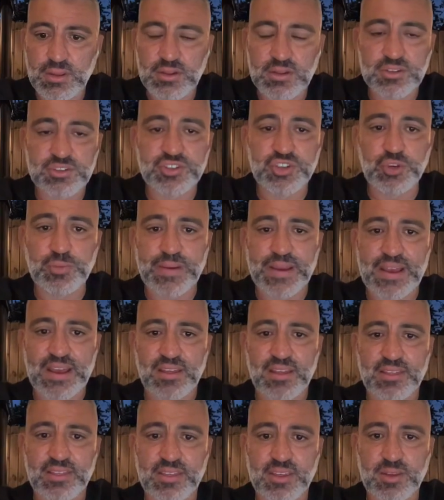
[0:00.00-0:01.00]
2 bath,
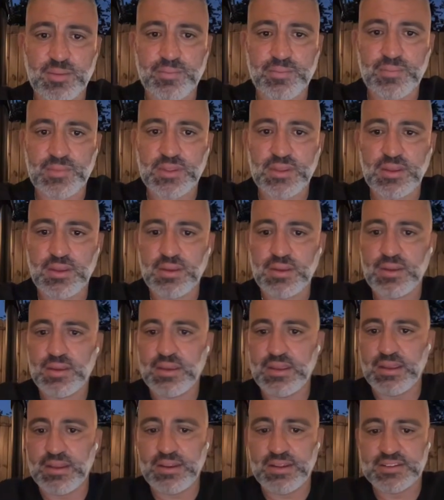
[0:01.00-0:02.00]

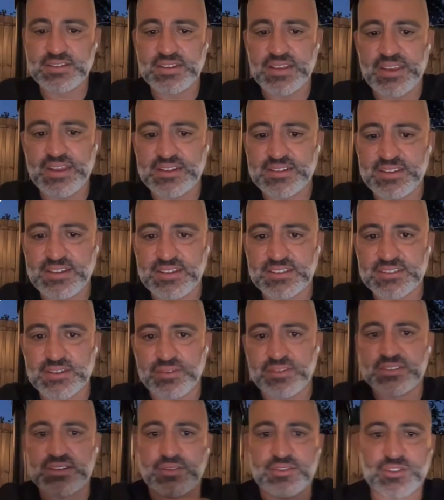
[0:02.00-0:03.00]
and it's
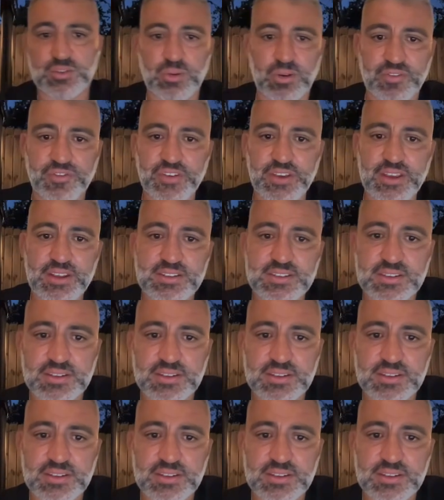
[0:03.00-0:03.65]
1877 square feet.